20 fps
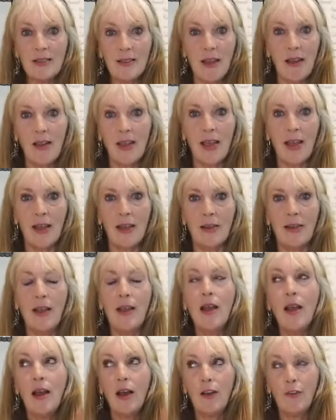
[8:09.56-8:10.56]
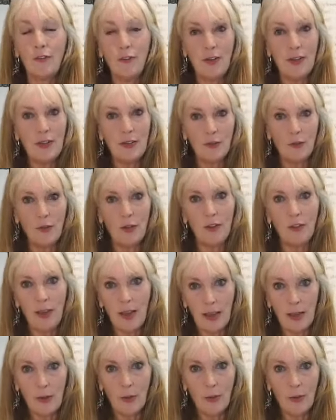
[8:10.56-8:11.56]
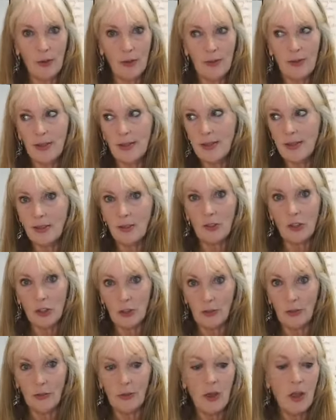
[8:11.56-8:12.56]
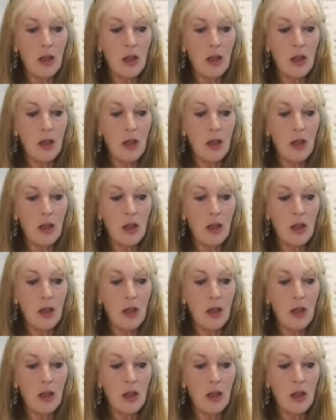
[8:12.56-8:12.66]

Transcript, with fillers: I had a freezer full of acorns, I still do,